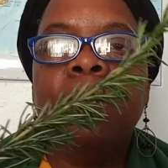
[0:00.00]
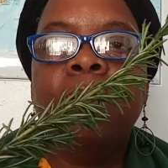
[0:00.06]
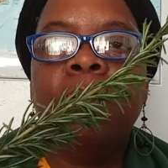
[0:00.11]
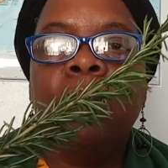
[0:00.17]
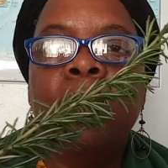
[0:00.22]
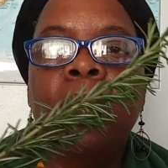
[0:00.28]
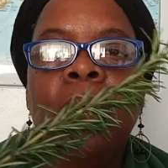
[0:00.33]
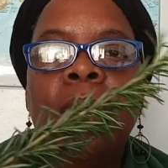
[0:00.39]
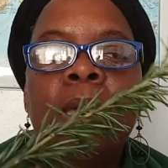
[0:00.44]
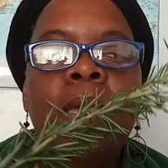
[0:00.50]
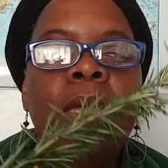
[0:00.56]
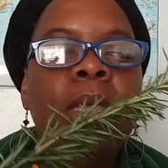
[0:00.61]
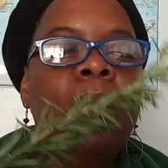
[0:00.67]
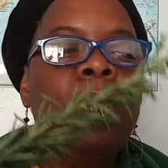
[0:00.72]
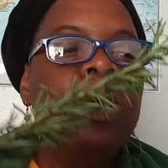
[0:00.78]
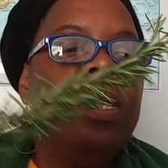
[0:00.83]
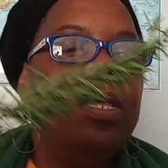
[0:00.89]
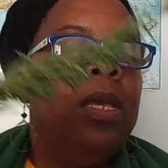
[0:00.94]
Okay,
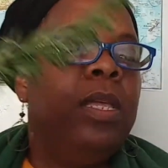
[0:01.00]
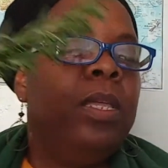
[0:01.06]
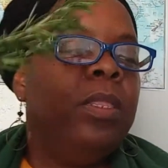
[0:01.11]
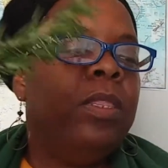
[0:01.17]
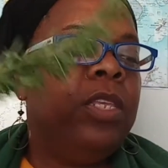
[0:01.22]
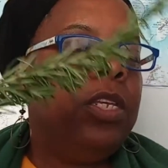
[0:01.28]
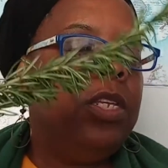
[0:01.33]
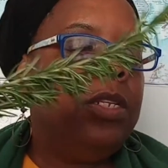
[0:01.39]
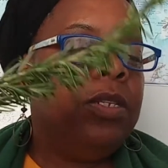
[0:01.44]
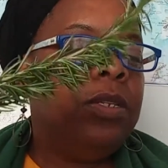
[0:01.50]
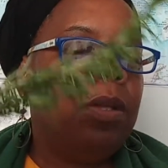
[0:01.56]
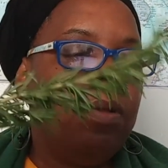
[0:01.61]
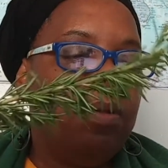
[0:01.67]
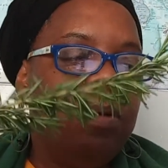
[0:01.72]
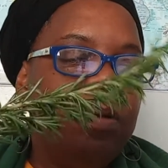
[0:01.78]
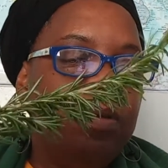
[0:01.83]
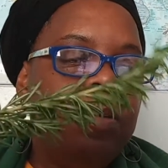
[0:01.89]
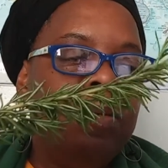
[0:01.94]
these
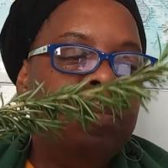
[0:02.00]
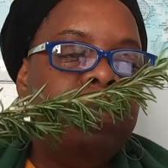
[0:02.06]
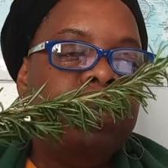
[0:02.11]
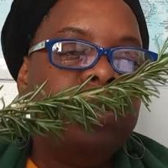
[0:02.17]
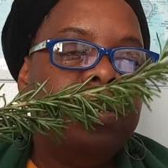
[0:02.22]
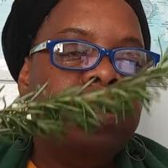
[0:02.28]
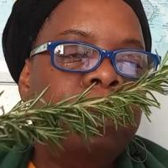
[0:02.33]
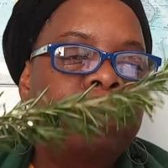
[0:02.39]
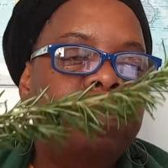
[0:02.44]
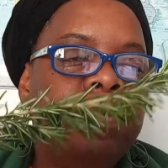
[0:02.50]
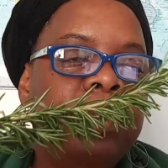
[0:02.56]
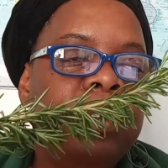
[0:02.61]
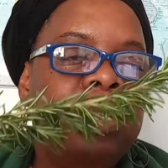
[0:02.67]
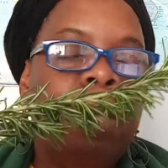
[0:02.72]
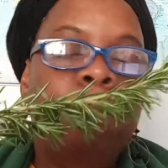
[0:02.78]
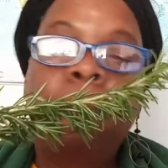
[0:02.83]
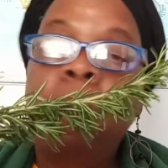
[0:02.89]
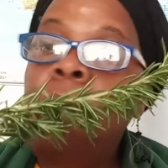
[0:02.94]
herbs,
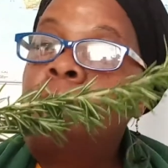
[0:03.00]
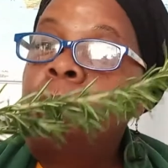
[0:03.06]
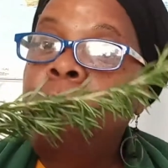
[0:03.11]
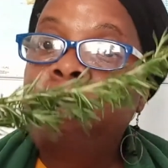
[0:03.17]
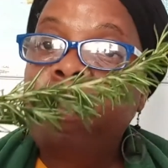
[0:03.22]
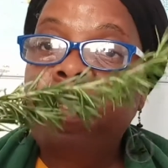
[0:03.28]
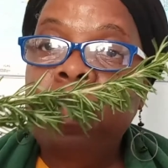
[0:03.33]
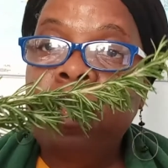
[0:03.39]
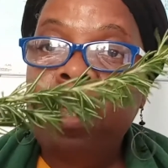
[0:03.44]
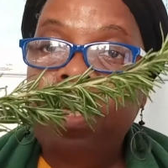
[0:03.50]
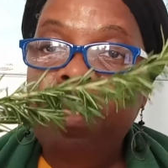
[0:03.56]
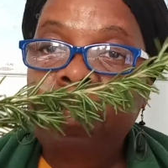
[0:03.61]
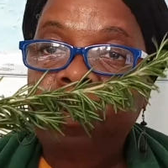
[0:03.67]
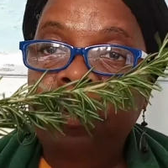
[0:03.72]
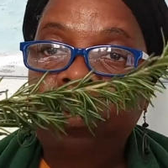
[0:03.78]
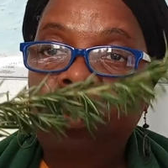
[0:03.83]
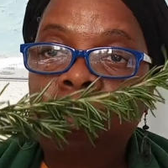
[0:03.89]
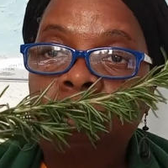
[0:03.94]
some are harder than
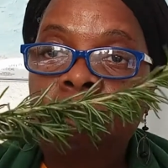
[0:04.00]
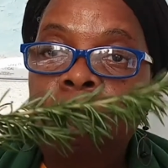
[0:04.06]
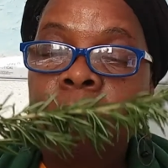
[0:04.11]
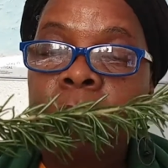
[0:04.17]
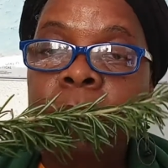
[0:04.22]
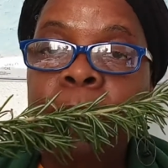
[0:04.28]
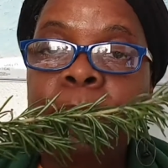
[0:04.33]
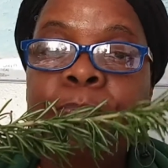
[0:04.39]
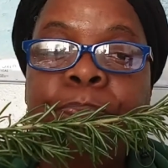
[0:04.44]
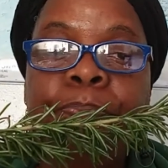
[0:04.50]
others to grow.